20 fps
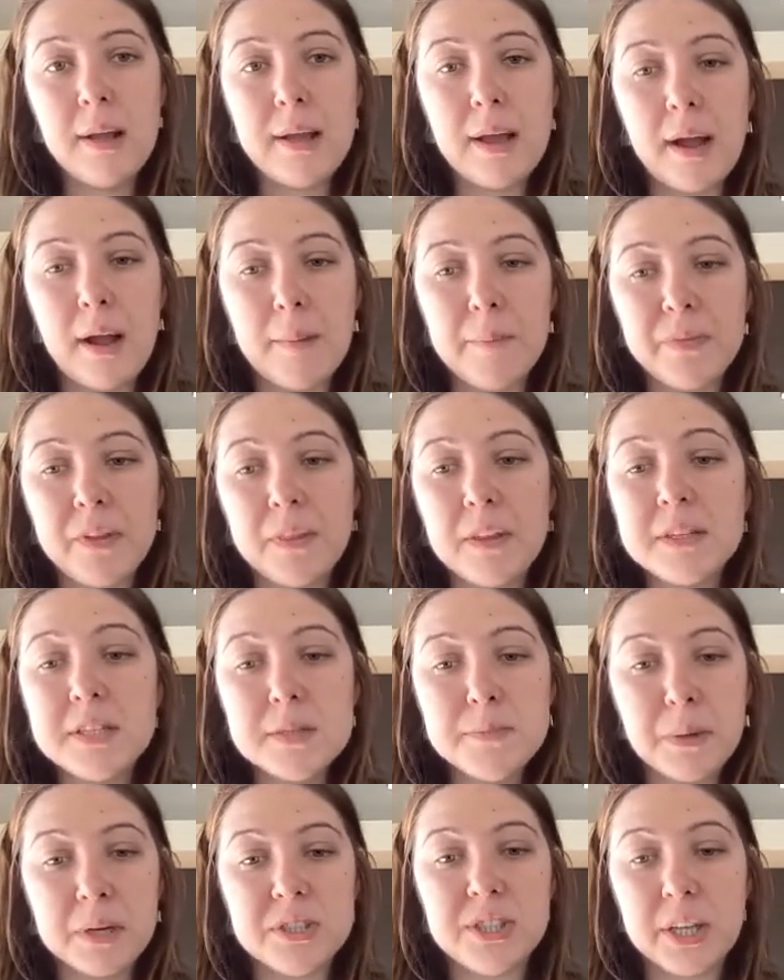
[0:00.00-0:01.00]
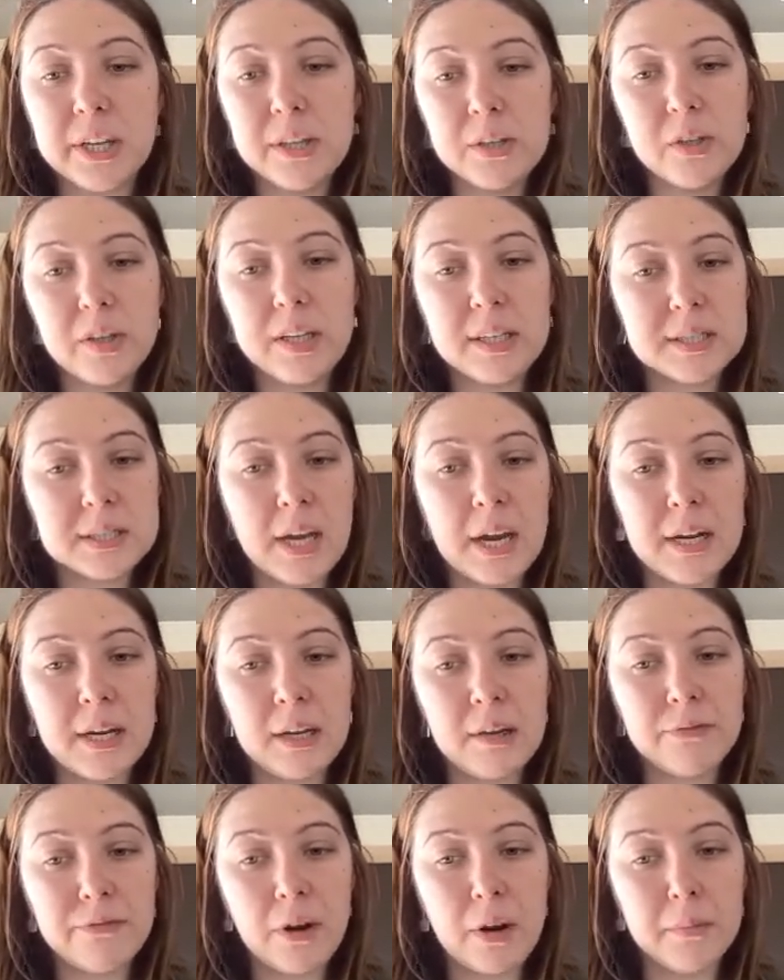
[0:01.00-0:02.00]
And this is particularly
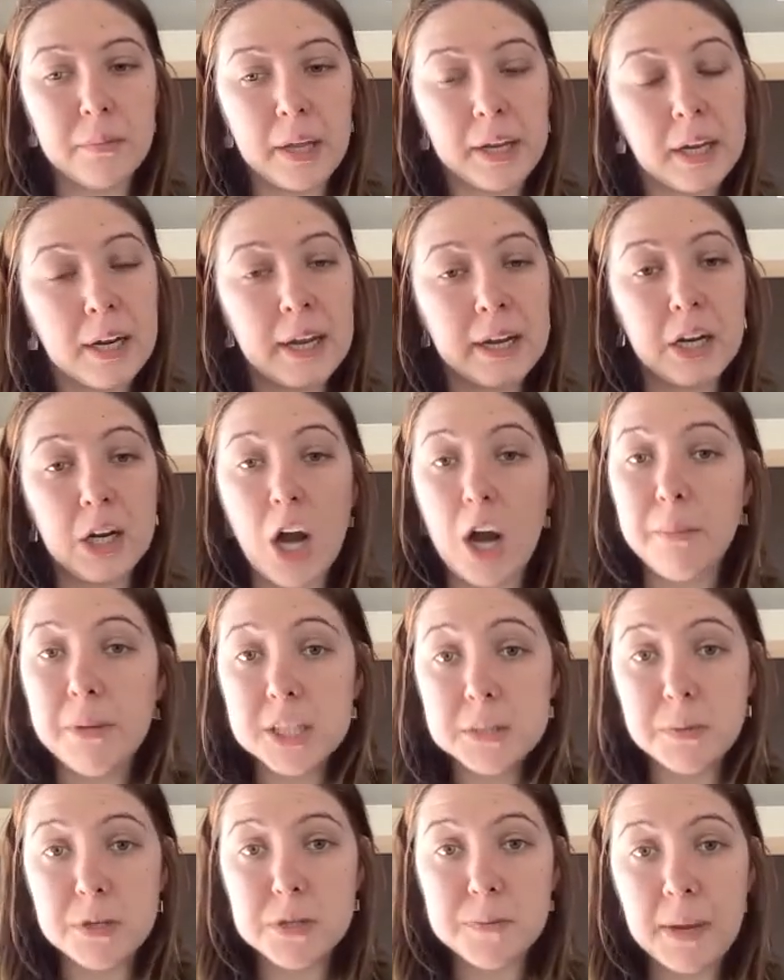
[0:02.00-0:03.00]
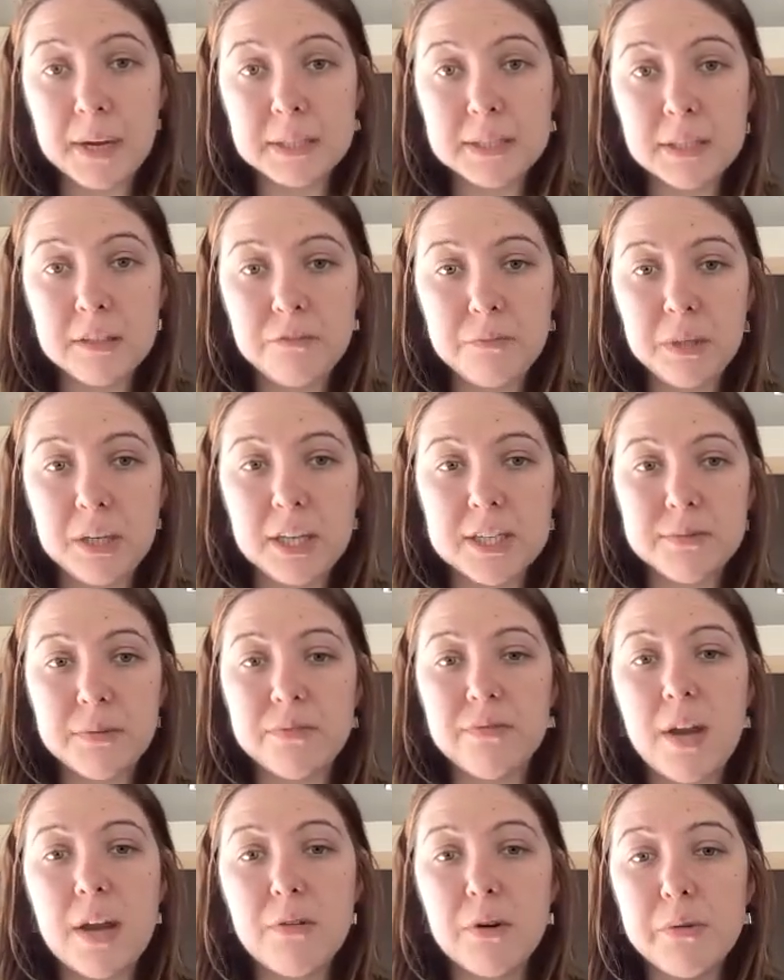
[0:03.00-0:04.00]
exciting from like an economics perspective because
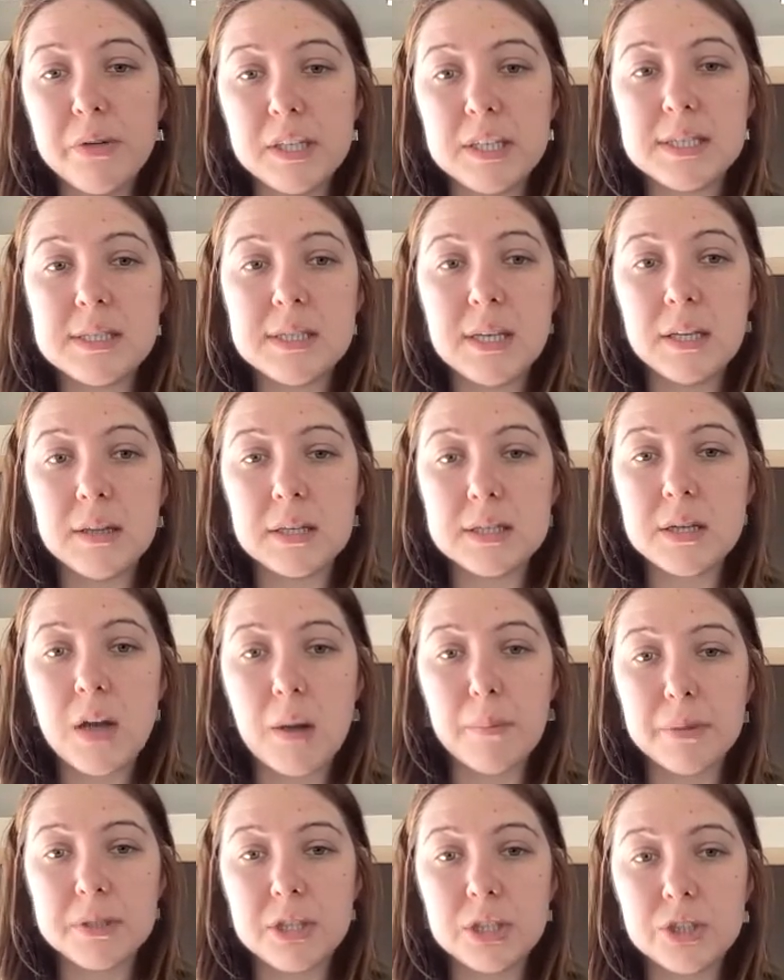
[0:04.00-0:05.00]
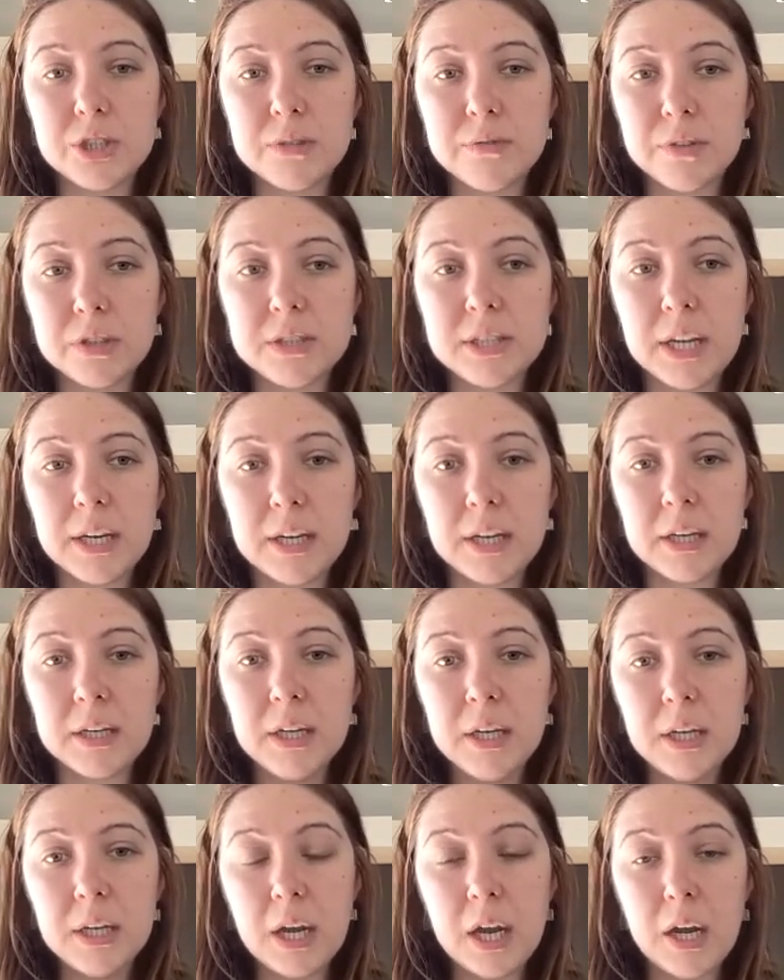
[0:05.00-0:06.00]
we've never really seen this competition for data
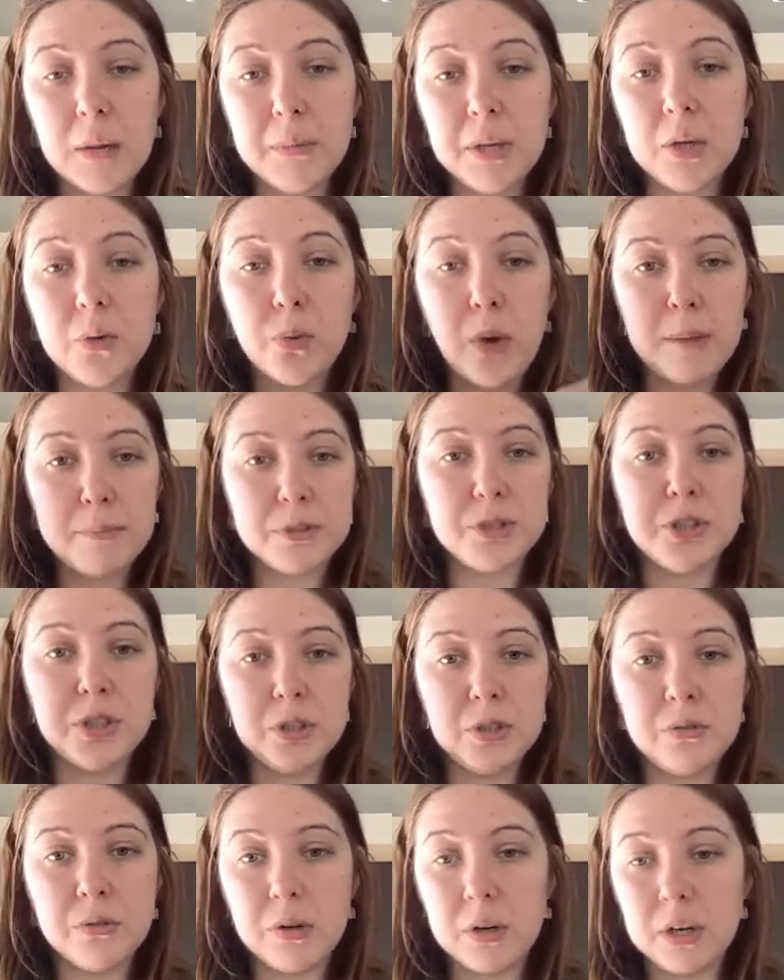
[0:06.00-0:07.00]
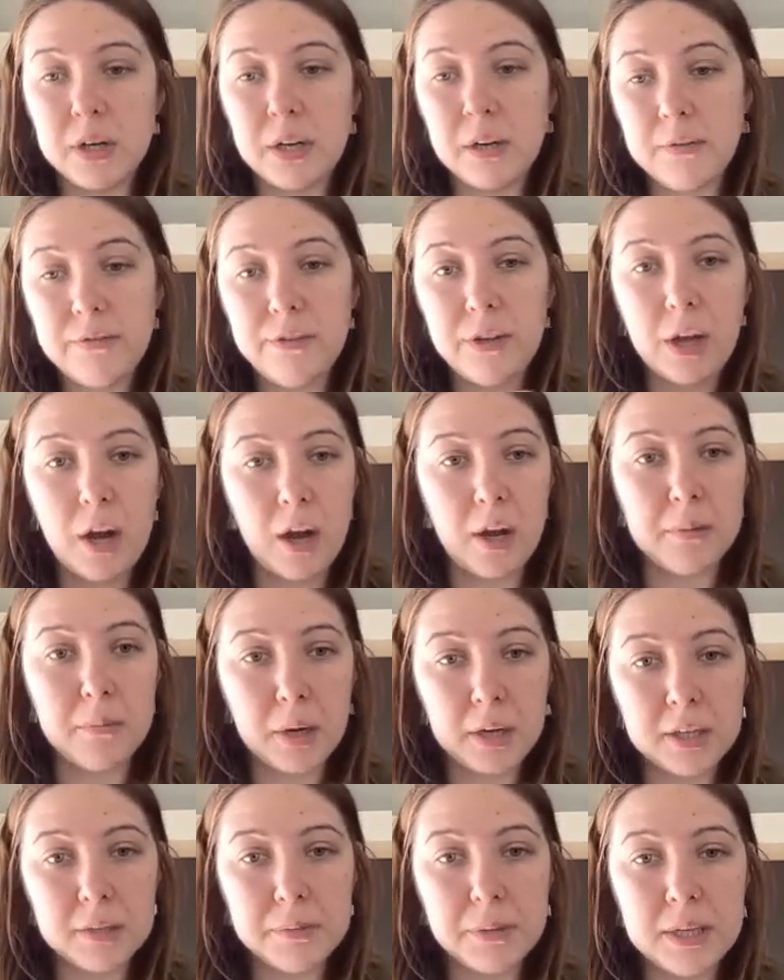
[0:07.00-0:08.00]
in Web 2 or in fiat
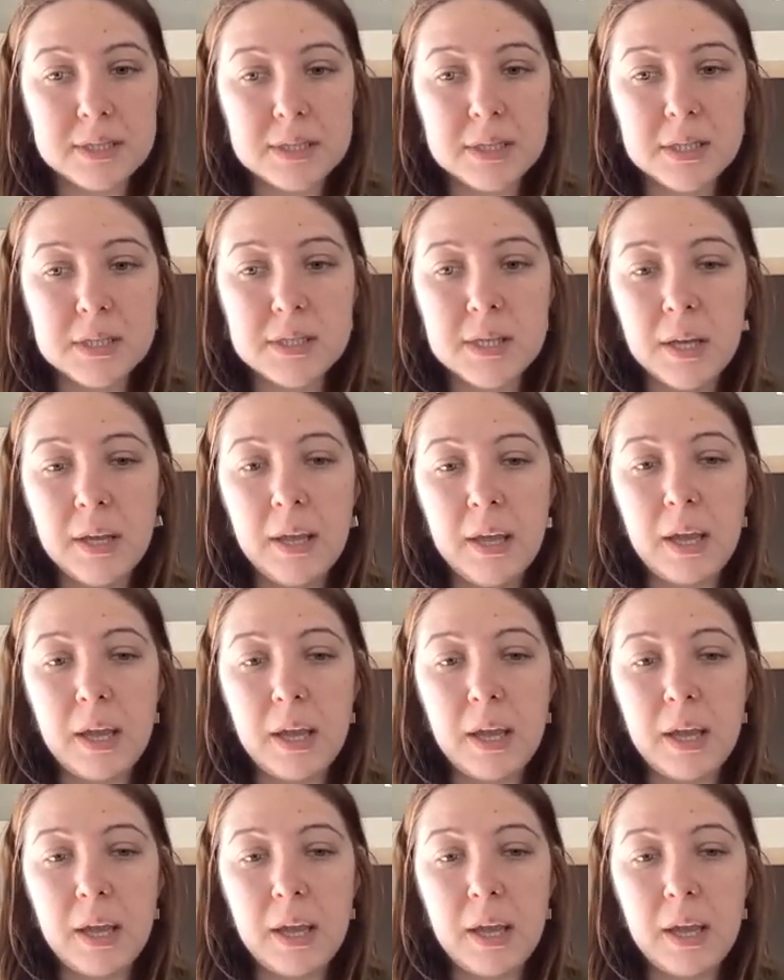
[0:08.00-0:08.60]
marketplaces.